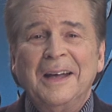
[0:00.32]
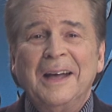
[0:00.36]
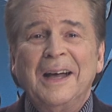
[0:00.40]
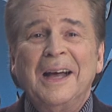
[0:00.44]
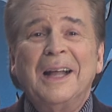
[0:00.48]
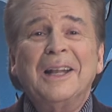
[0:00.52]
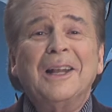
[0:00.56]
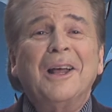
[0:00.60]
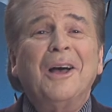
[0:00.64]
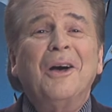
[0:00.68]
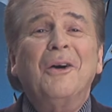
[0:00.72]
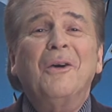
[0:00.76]

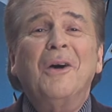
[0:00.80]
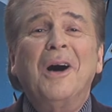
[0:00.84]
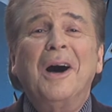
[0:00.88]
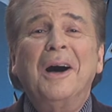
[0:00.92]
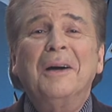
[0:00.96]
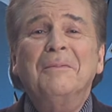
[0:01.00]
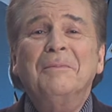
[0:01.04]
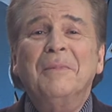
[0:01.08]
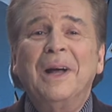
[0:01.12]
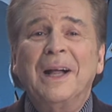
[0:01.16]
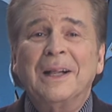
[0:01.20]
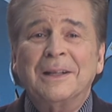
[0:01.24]
Hello,
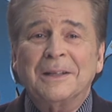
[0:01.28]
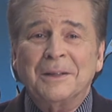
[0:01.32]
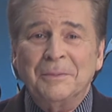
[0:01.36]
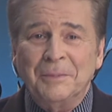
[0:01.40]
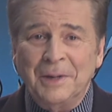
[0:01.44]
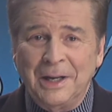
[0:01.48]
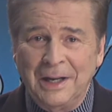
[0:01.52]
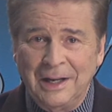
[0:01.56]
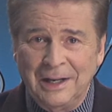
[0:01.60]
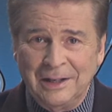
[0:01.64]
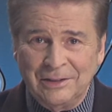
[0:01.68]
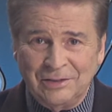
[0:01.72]
I'm
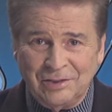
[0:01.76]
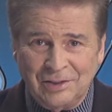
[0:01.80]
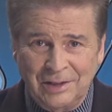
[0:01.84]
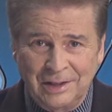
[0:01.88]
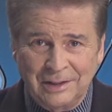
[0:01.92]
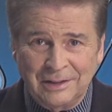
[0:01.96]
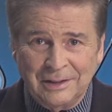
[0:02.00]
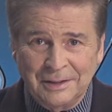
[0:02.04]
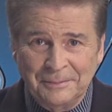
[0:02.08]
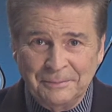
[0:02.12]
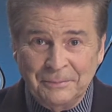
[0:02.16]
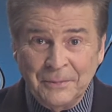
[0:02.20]
Malcolm
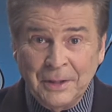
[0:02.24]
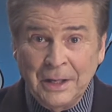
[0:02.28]
Haslett.